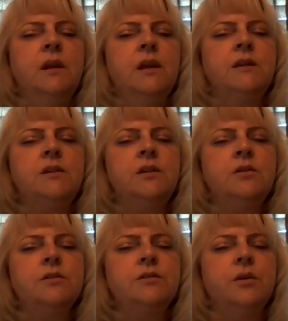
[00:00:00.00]
into
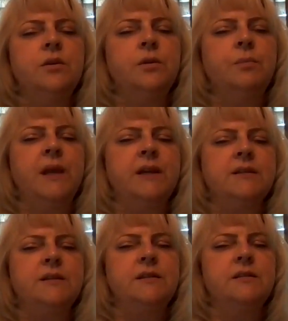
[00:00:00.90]
your solar
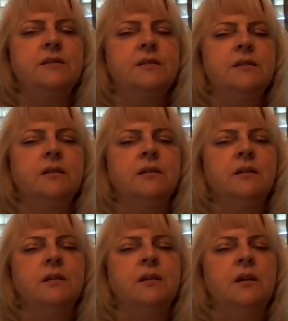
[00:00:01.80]
plexus,
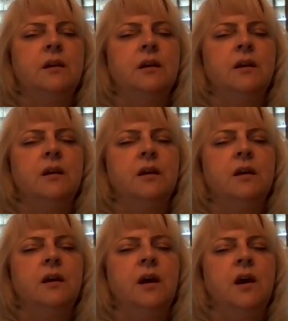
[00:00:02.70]

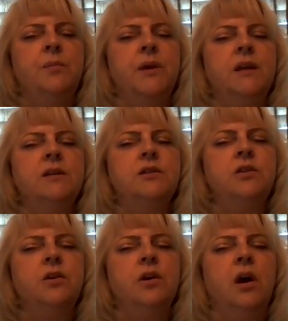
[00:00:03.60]
up into
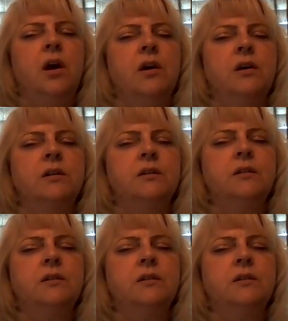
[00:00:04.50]
your heart,